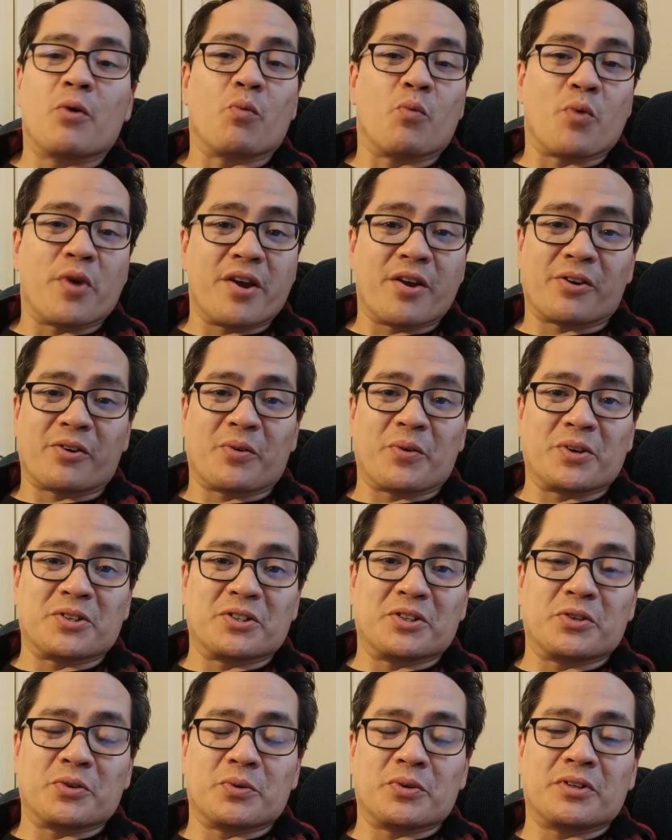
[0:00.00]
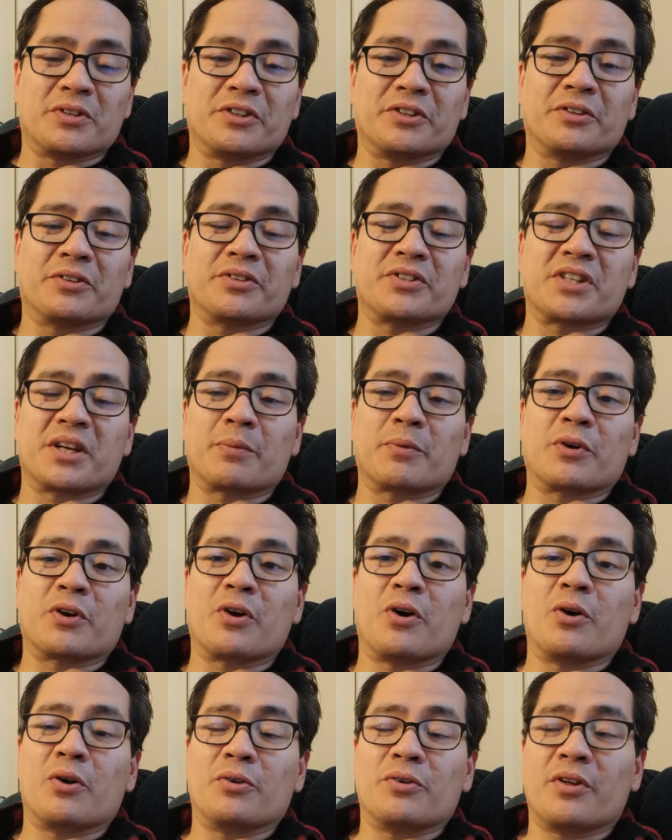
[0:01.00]
We are going to do a little segment
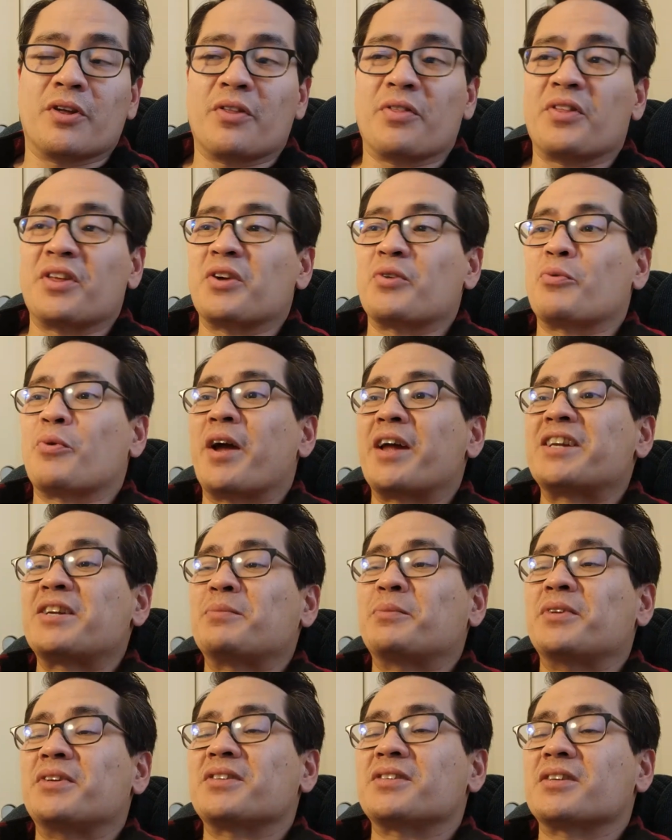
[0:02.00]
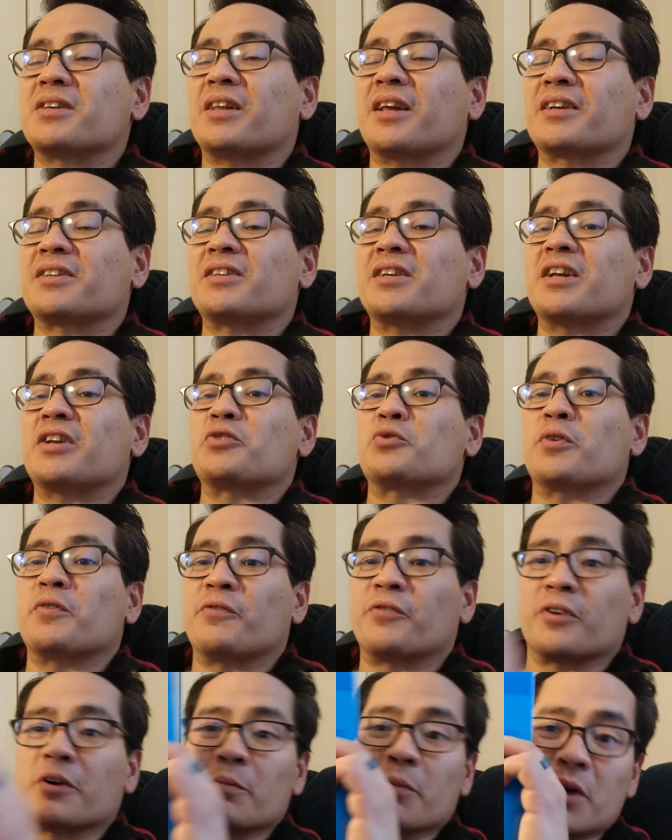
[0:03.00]
called the randomly selected entry
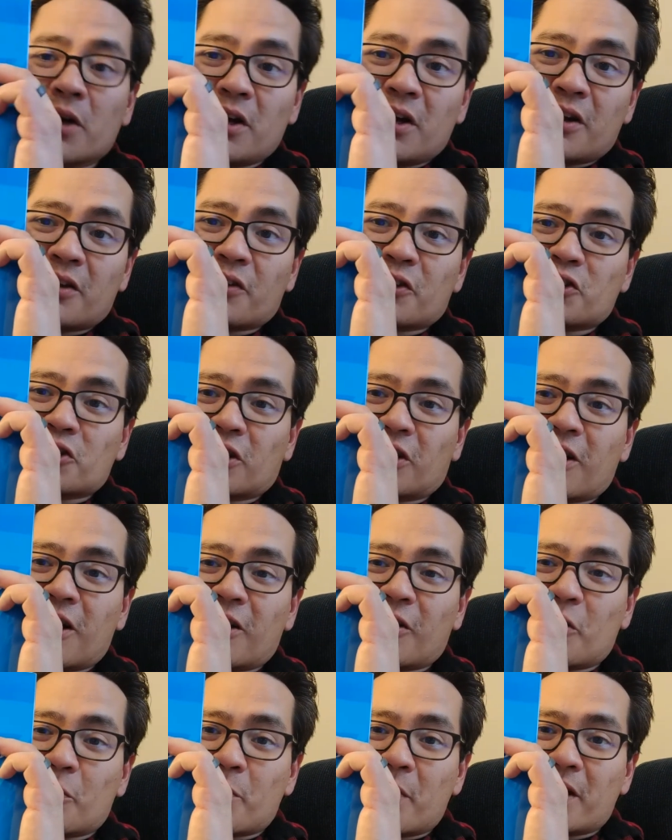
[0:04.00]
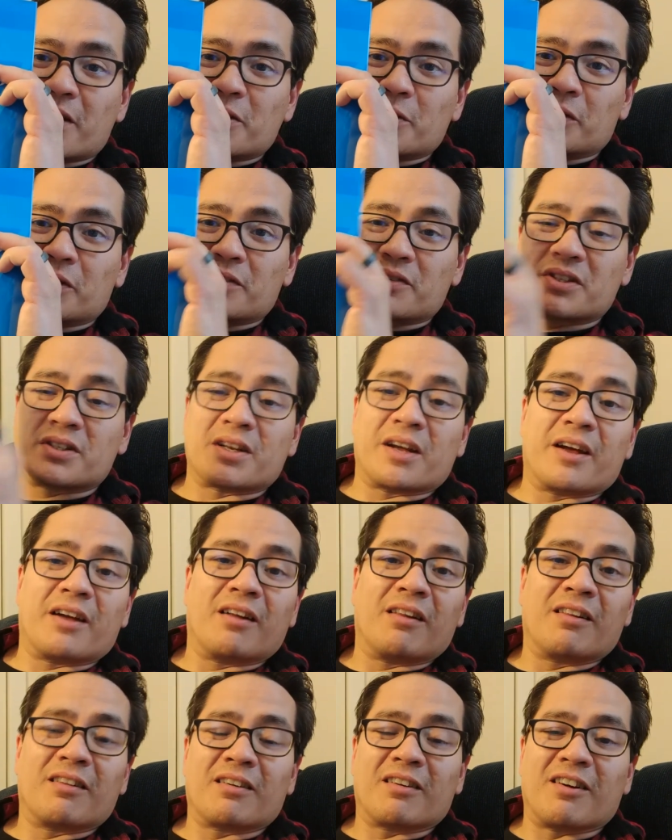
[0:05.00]
from the Chicago Manual of
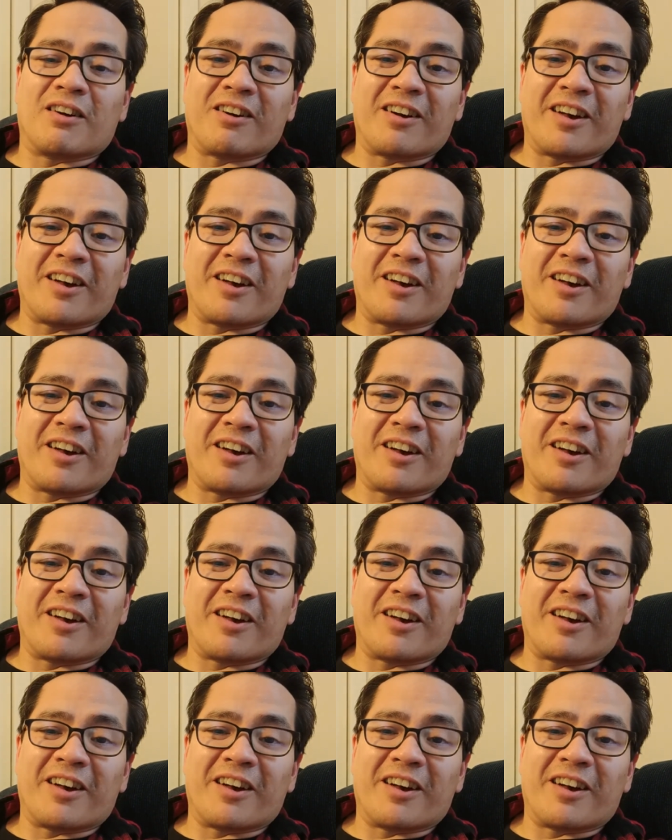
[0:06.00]
Style. All